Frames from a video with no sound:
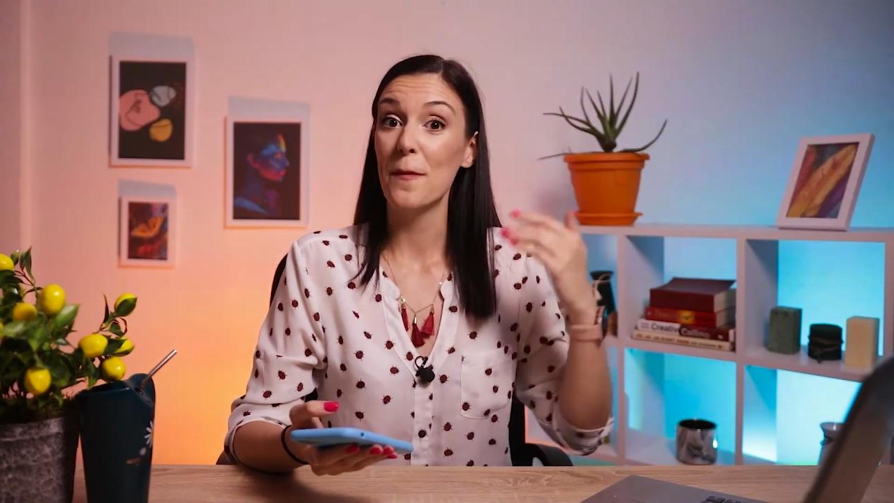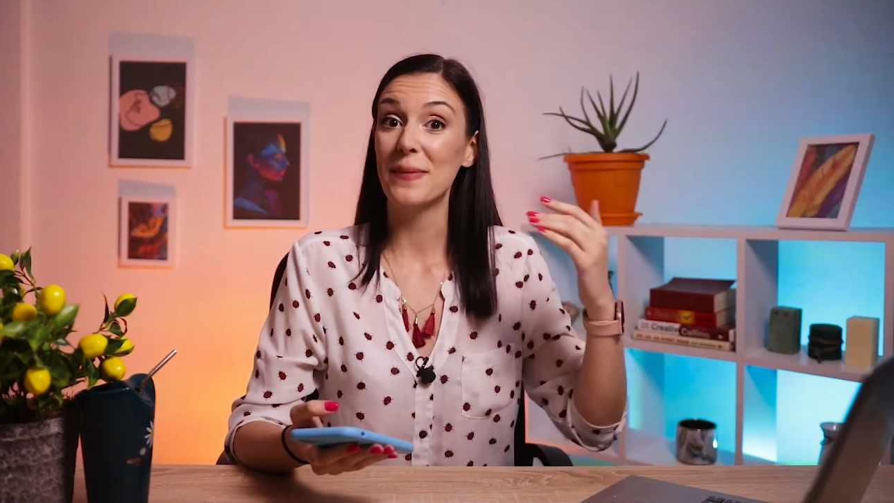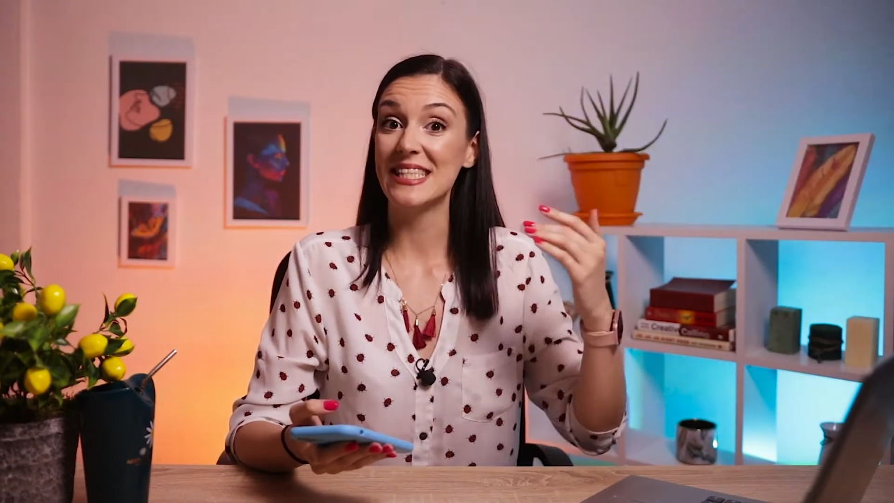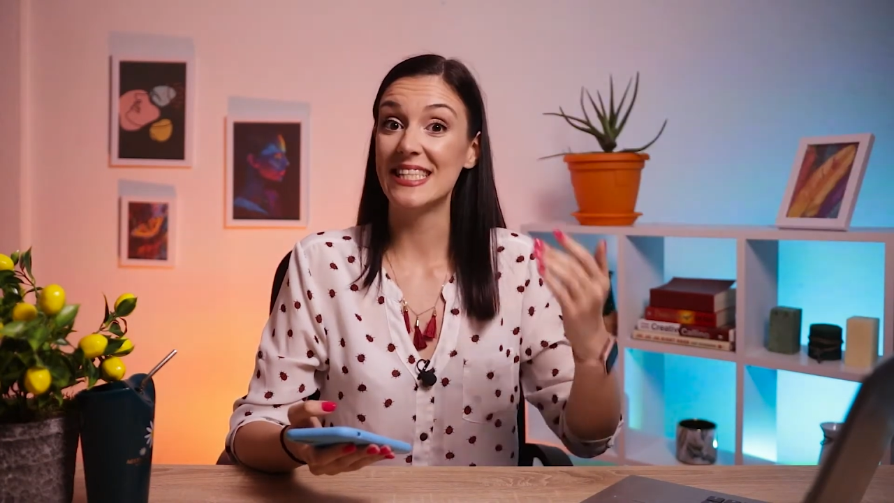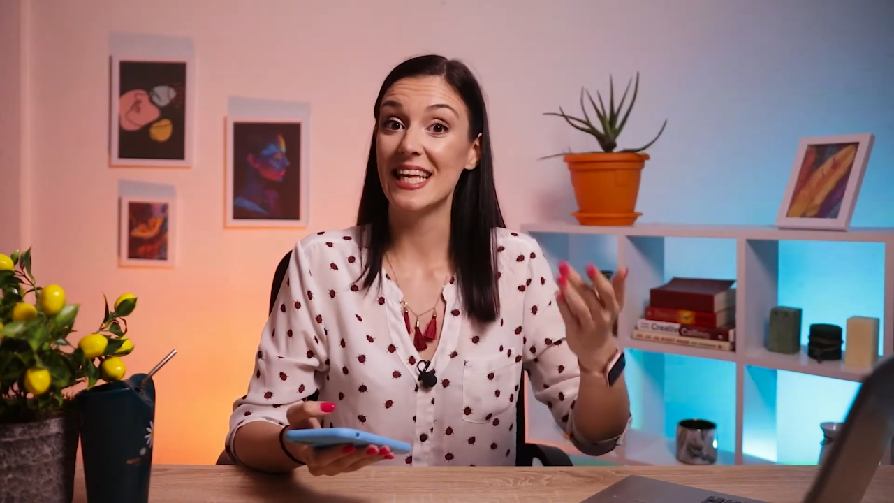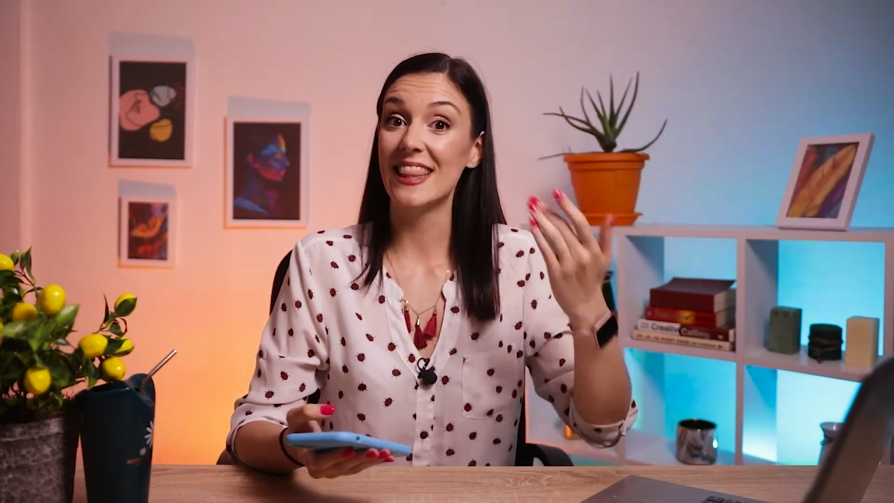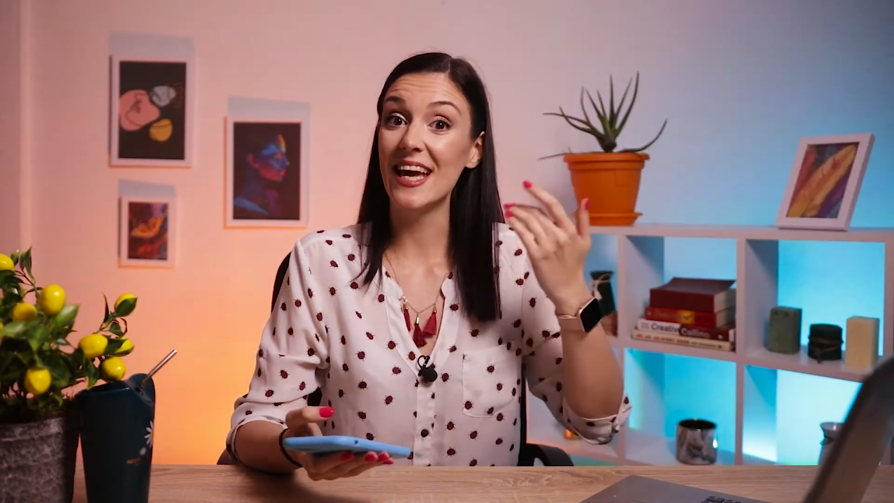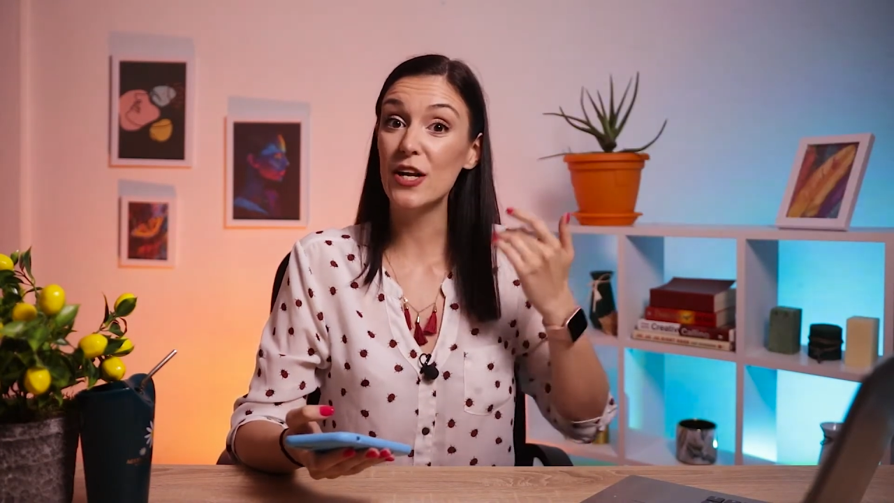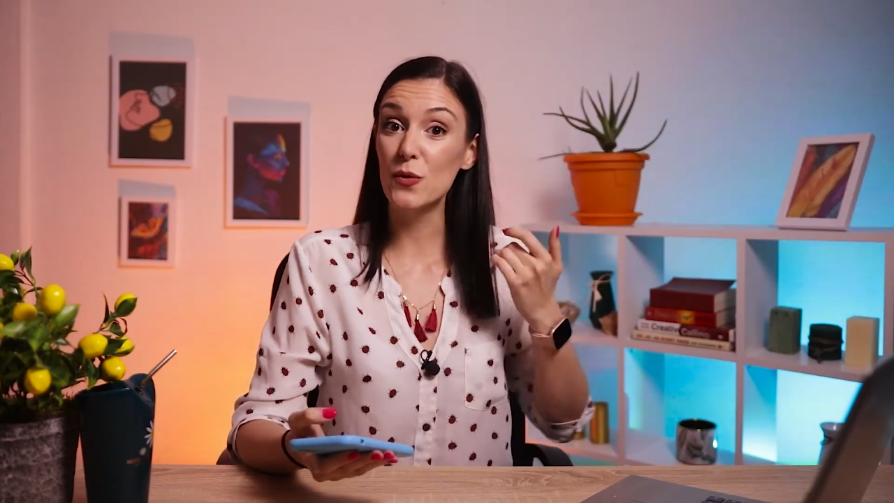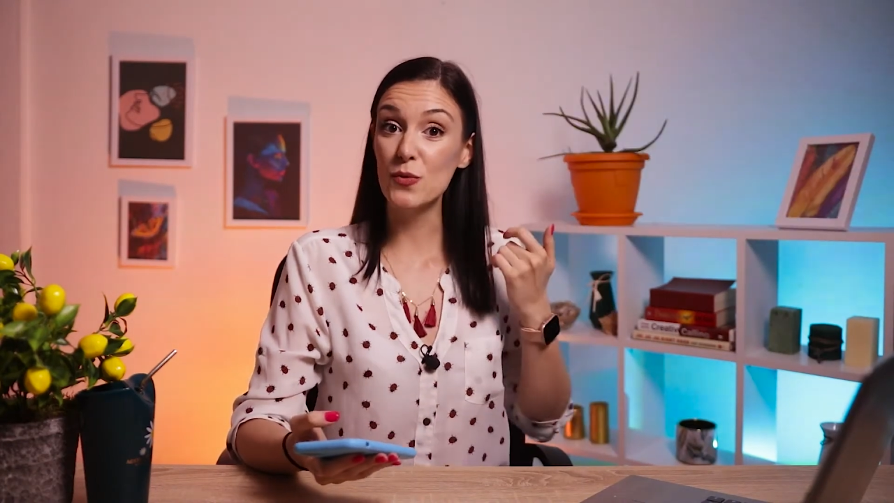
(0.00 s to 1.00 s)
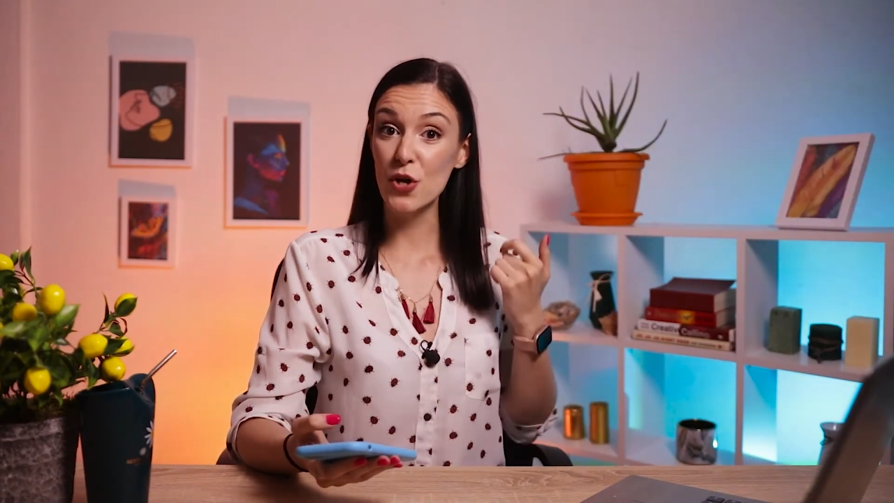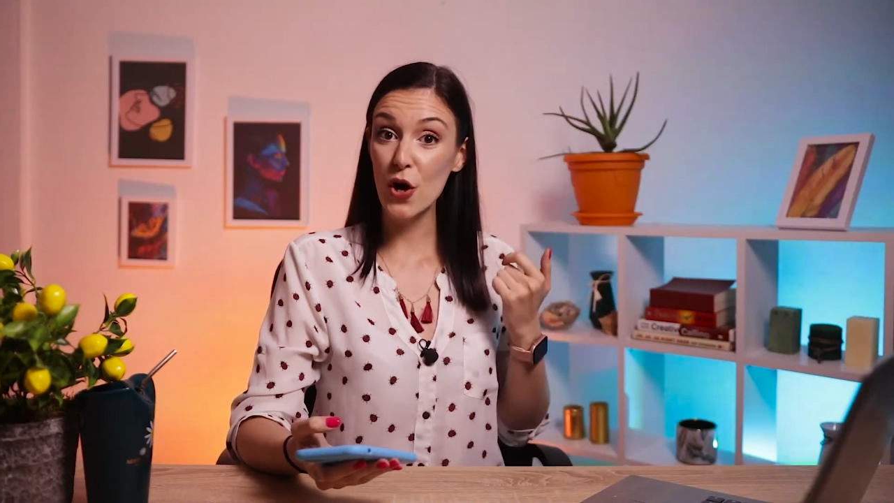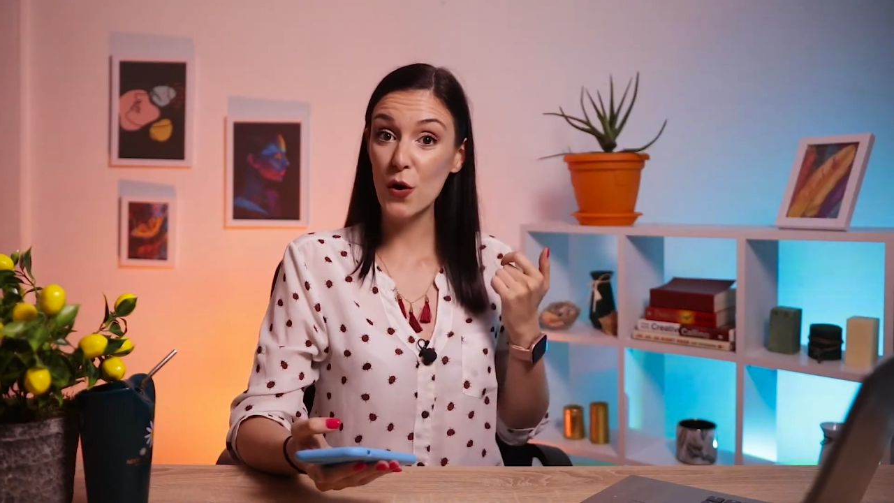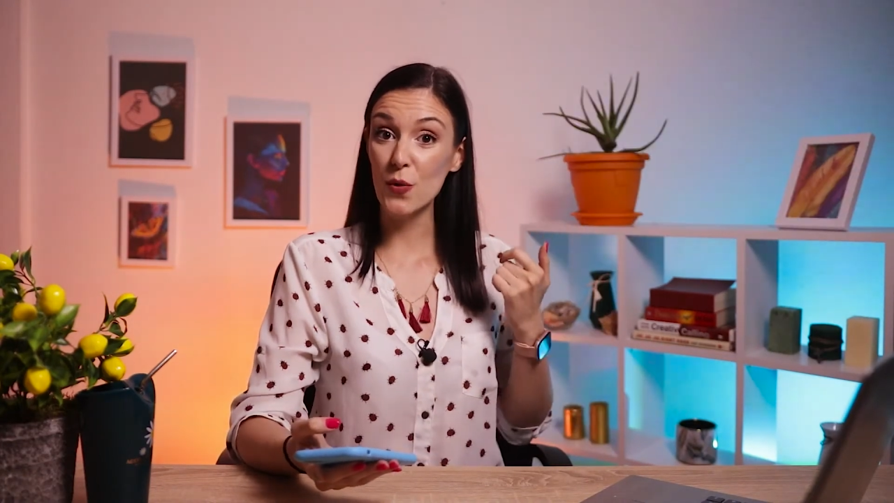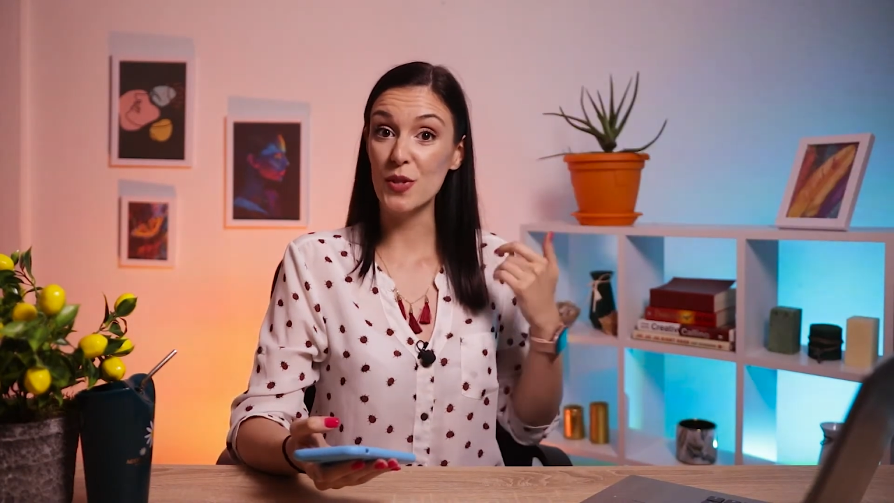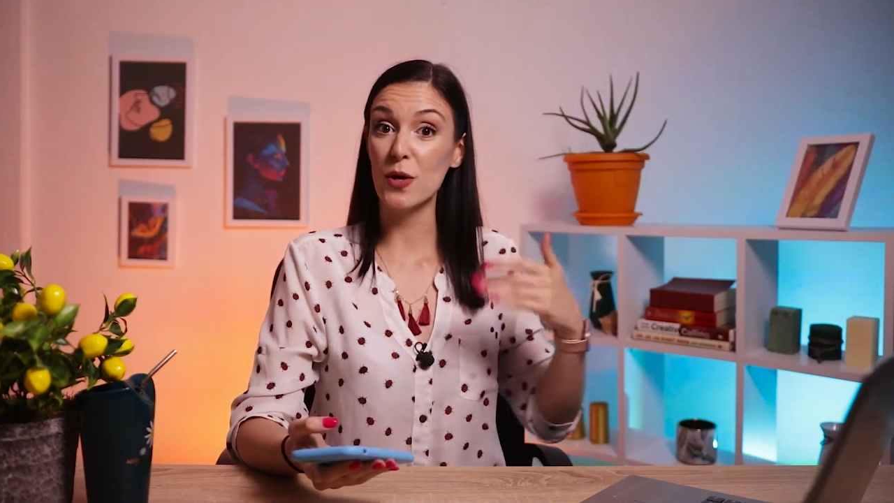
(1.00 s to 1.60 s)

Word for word: But see, they don't know